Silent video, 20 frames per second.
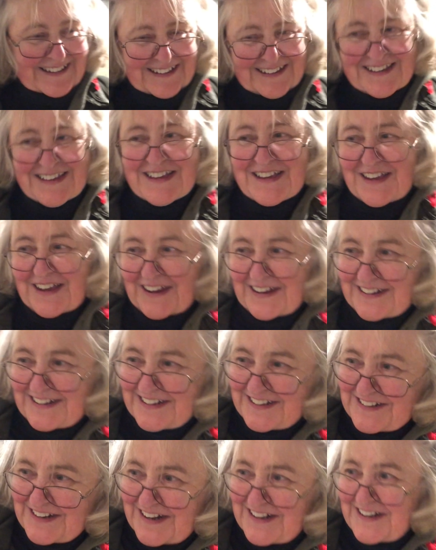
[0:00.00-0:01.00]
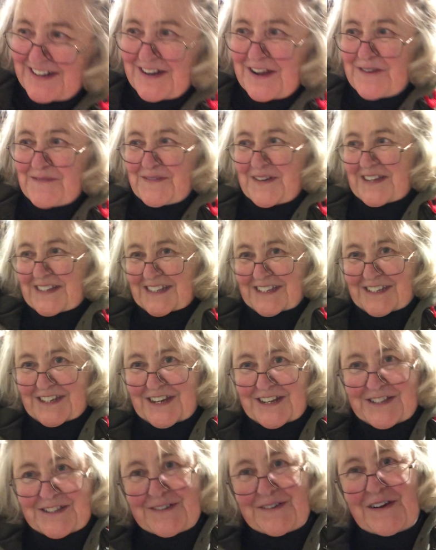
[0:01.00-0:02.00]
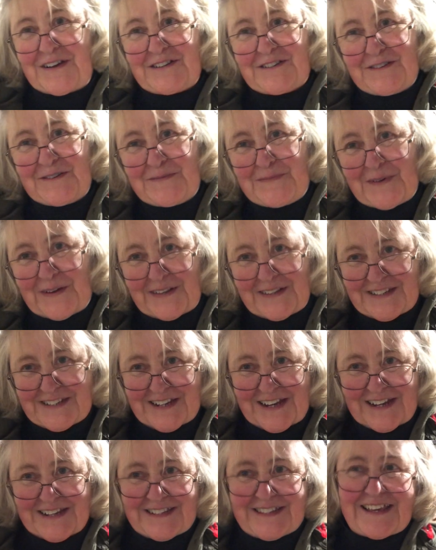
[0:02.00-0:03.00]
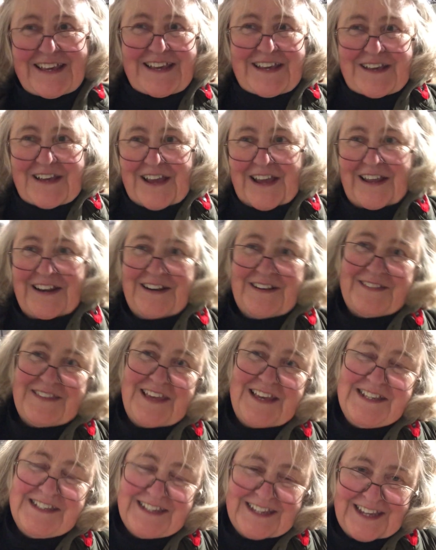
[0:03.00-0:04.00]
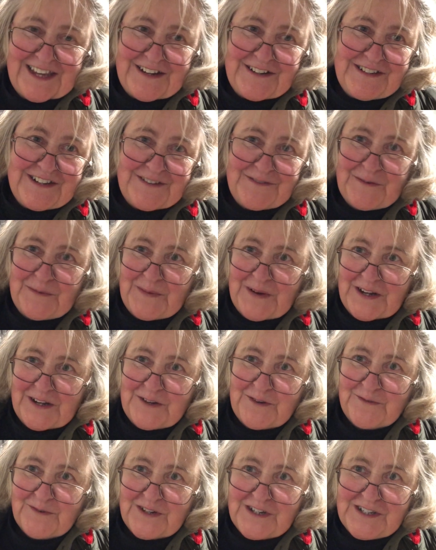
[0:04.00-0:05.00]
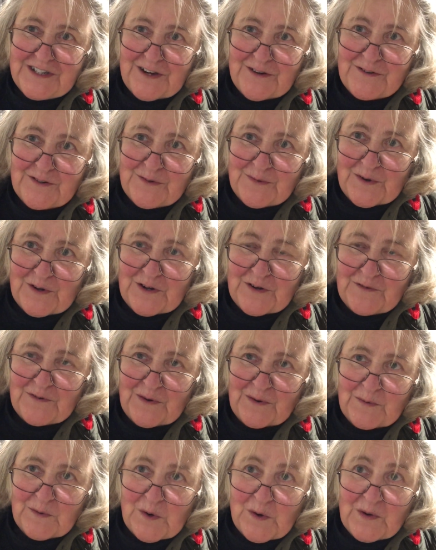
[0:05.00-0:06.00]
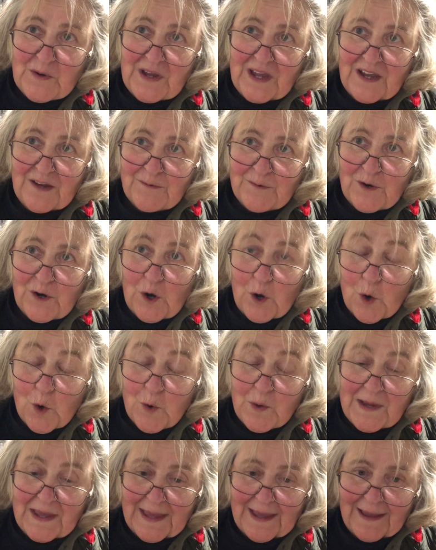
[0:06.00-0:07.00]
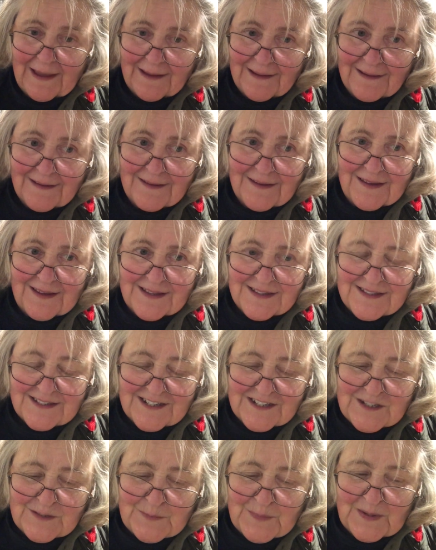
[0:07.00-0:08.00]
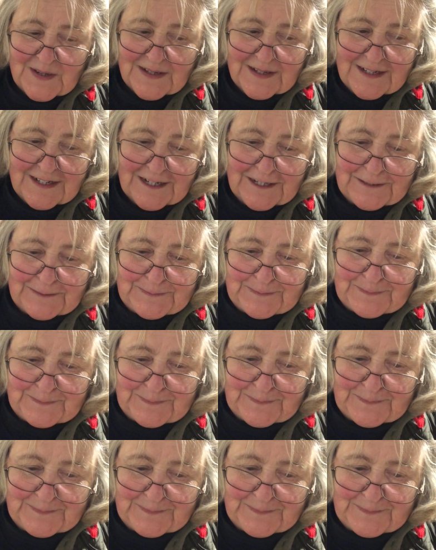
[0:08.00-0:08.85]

I'm going to try to not break the chain. So I do apologize. And thanks again to everybody who reached out to wonder if we were okay. We're okay. It's just been, um,